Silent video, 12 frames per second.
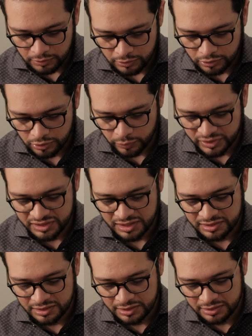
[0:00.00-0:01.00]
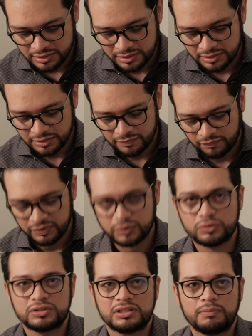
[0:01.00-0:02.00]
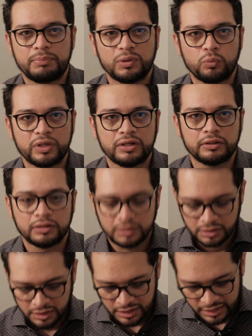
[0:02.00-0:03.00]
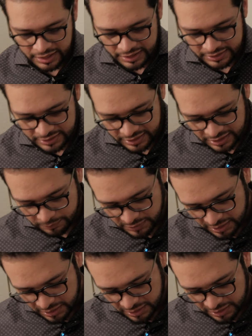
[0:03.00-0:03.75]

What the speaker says: resistance feels a bit weird. And I think it may